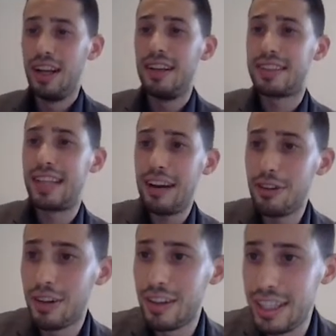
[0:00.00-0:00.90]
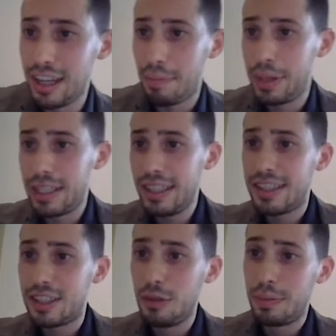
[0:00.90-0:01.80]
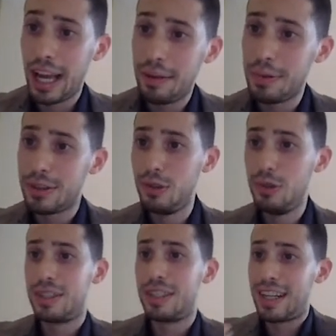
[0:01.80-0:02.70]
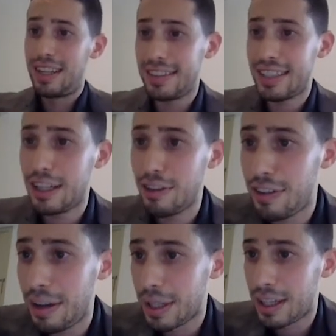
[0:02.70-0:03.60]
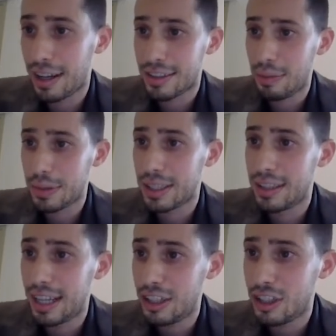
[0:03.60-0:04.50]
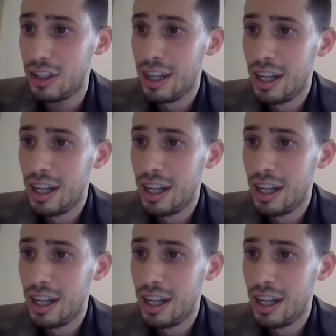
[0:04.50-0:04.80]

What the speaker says: several linear PDEs to be able to use the classical Feynman-Katz representation,